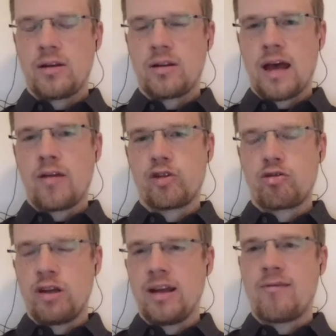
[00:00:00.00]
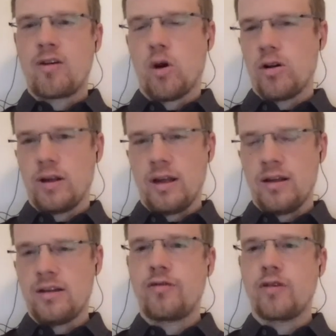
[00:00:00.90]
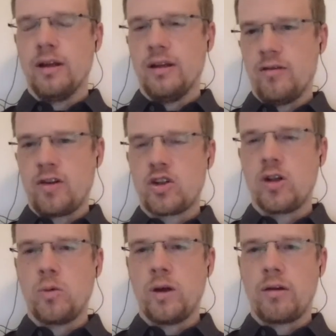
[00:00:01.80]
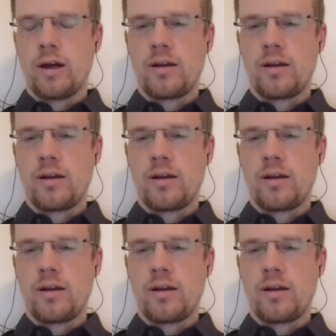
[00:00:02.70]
kind of treating everyone in a different individual way, right?